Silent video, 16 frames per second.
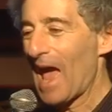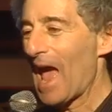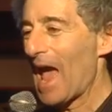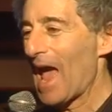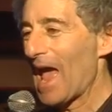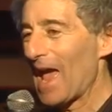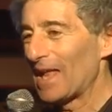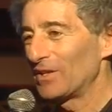
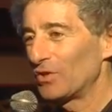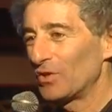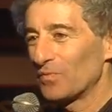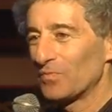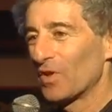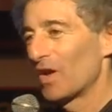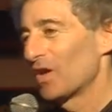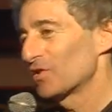And
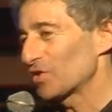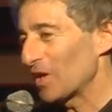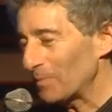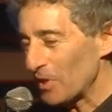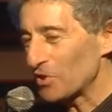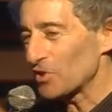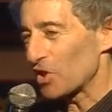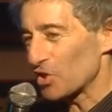
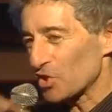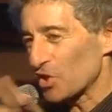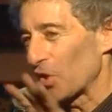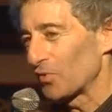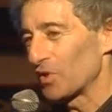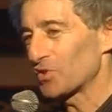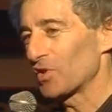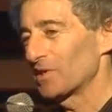sometimes they
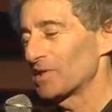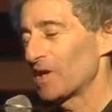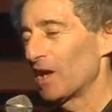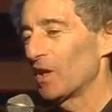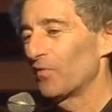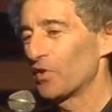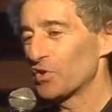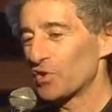show this on
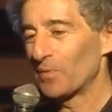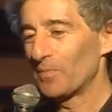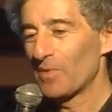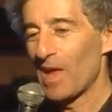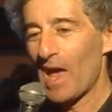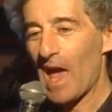television.